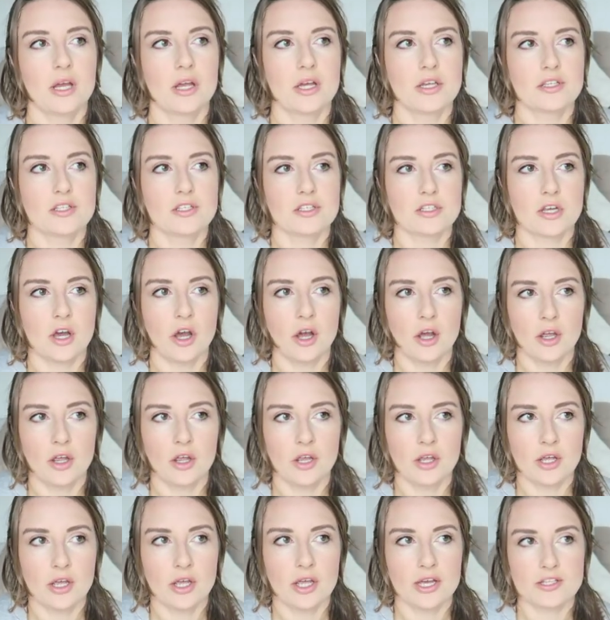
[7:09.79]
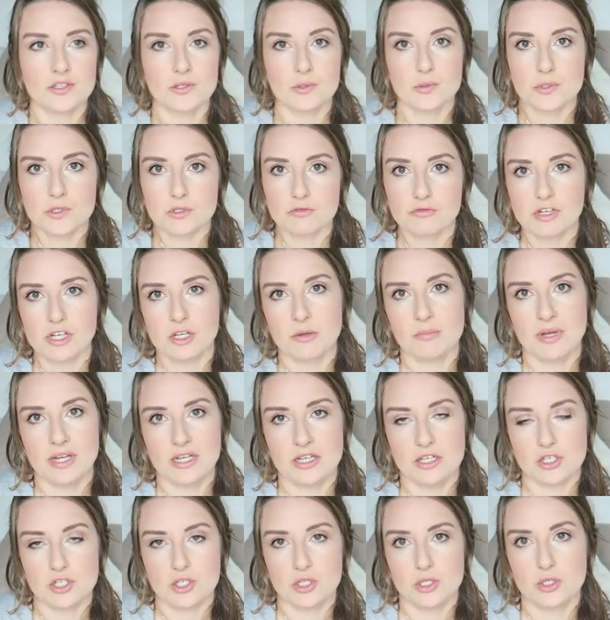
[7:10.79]
So it's also
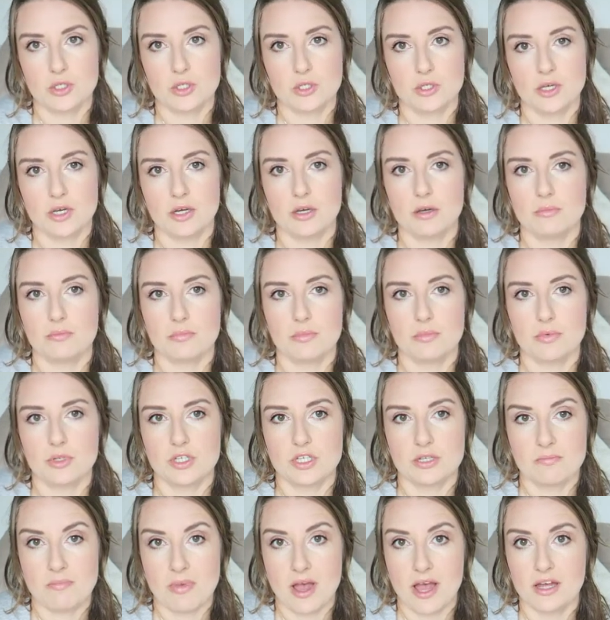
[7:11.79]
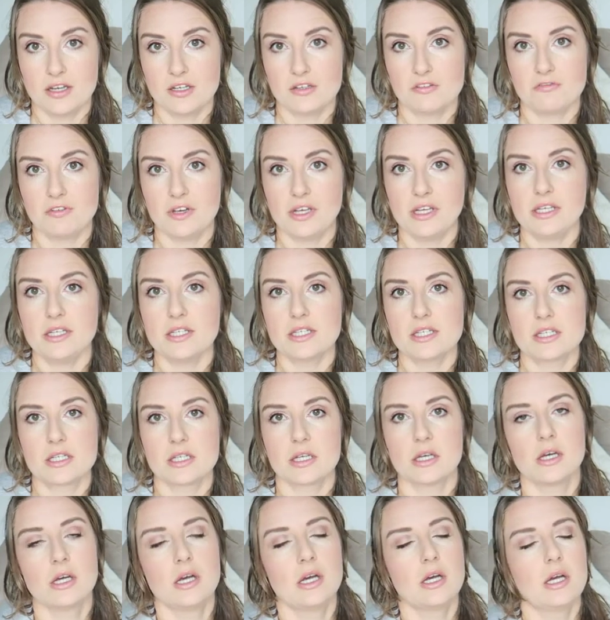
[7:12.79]
recommended to demand feed
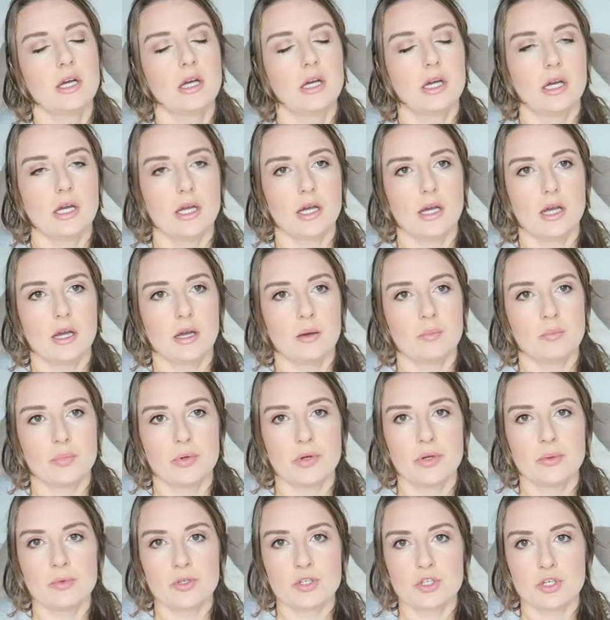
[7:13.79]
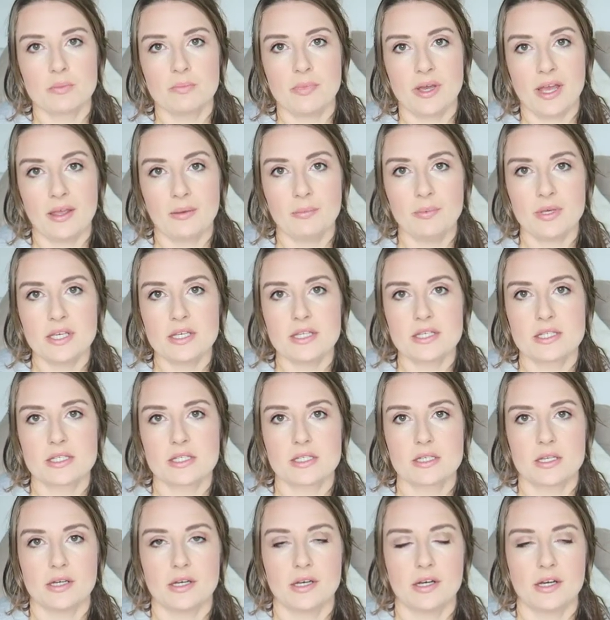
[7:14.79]
premature
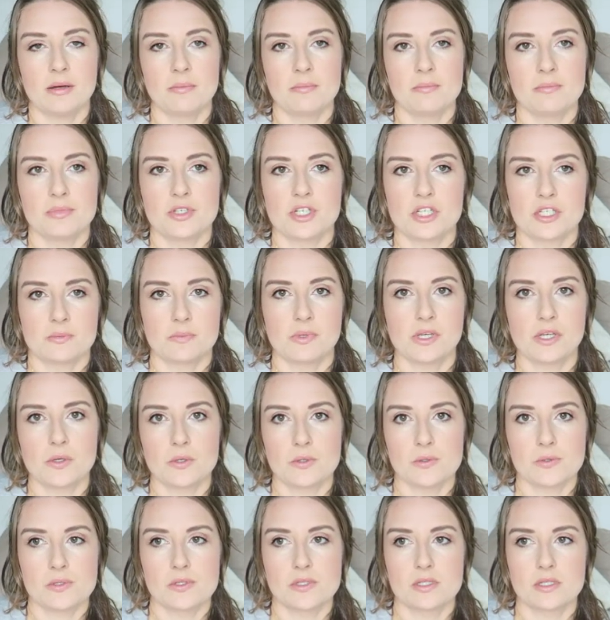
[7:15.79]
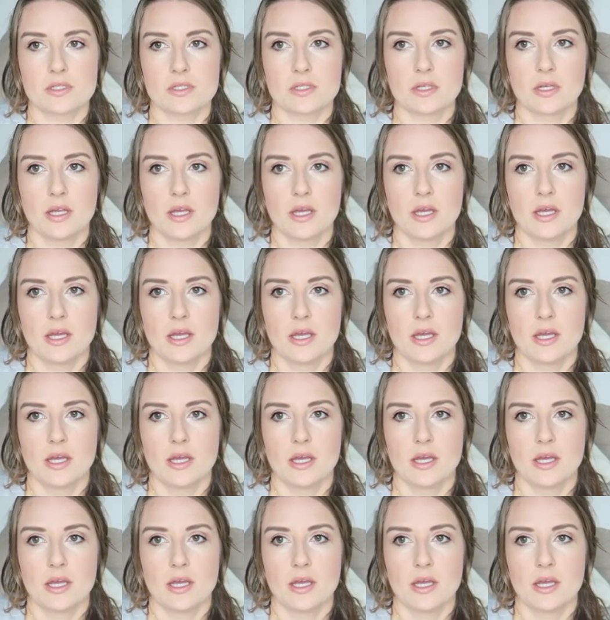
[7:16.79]
babies, just because